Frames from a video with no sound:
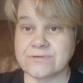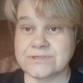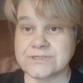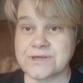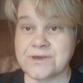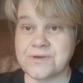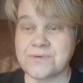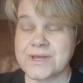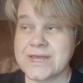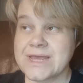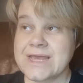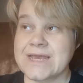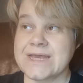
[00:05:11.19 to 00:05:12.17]
So
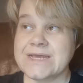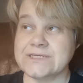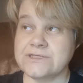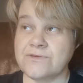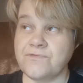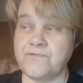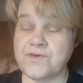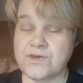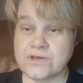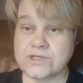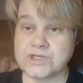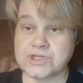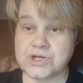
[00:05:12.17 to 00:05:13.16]
it's the
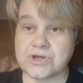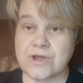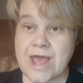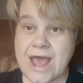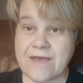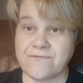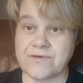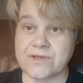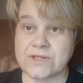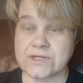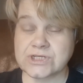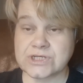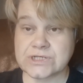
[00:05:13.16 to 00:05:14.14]
first year ever
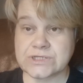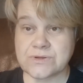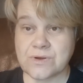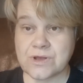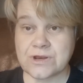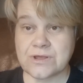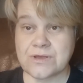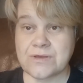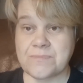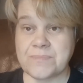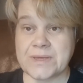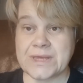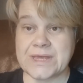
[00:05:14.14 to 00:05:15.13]
that she's not going to
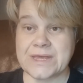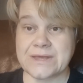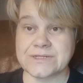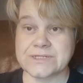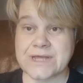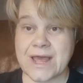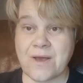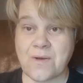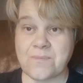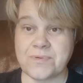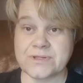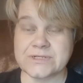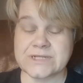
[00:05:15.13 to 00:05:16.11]
be here to help
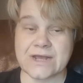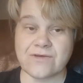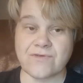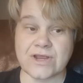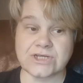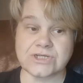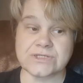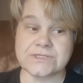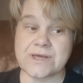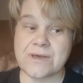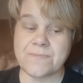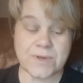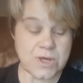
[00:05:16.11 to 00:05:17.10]
put the decorations
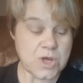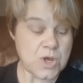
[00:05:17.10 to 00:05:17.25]
up,